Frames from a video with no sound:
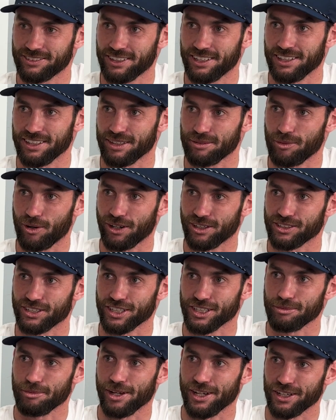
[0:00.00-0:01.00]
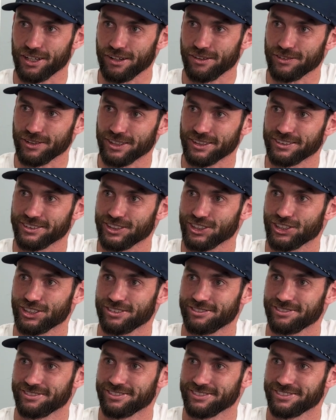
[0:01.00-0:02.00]
I think Mark took the mic over and just
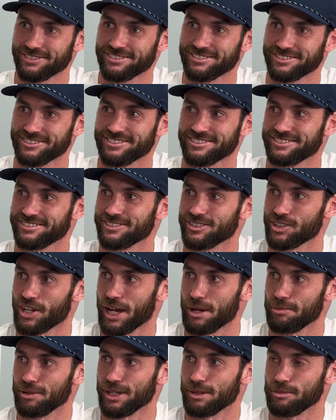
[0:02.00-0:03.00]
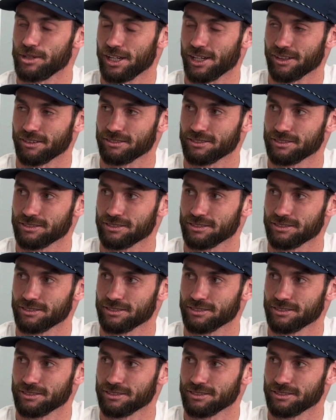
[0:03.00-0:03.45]
was hyping up Dan.